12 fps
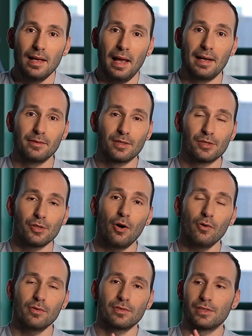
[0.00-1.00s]
And the
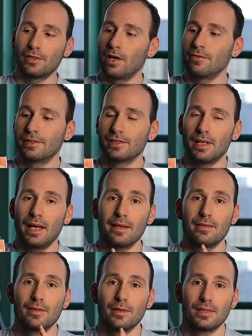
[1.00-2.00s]
songs covered
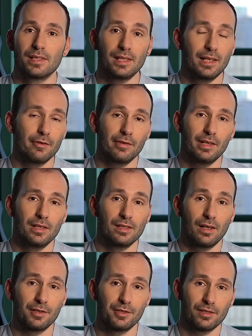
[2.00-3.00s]
in the series
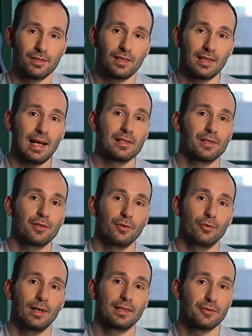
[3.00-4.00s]
are just
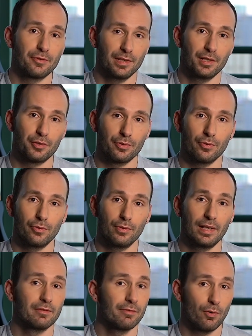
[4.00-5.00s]
classical and traditional
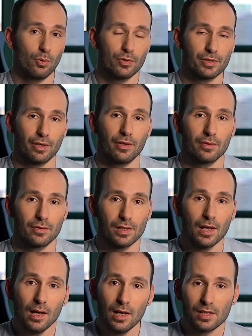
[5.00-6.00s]
and folk songs.
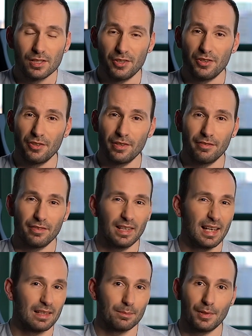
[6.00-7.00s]
So you don't even
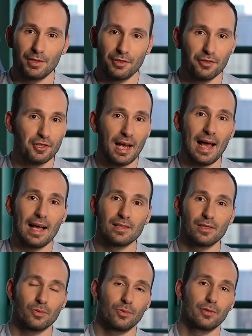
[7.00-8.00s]
get much
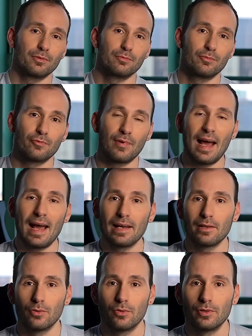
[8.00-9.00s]
jazz or
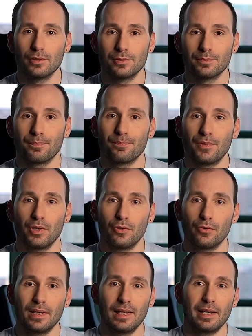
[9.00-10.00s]
rag or,
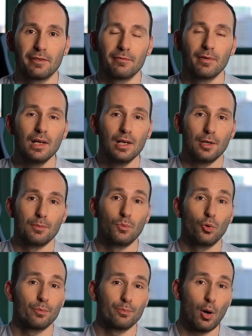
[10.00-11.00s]
any kind of
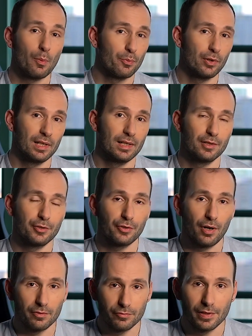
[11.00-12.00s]
more popular
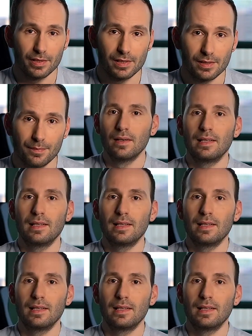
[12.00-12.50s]
genres.